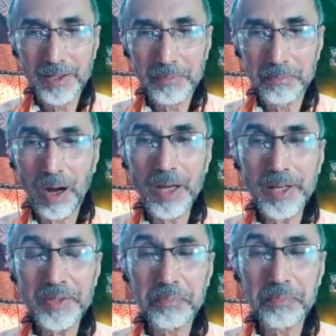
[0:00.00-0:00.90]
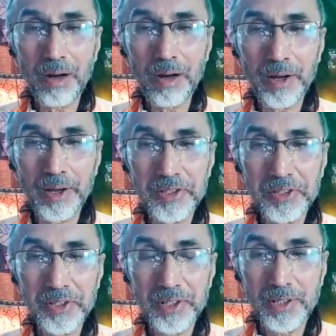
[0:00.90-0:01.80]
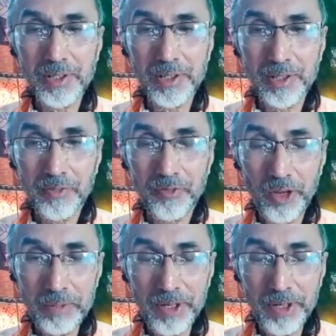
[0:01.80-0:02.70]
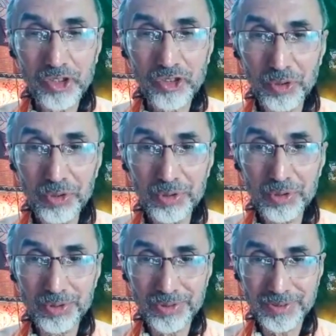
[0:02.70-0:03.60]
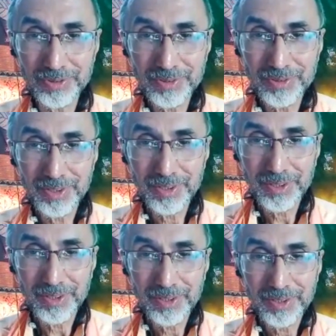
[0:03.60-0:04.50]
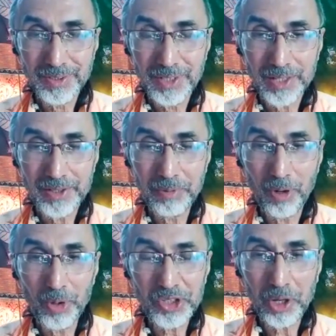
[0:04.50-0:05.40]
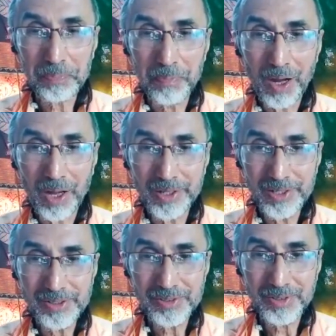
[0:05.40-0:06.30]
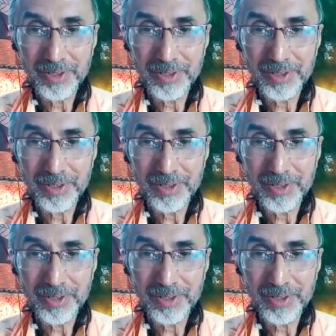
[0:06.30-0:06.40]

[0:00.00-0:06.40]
By and by, very, very soon, that devotee of mine,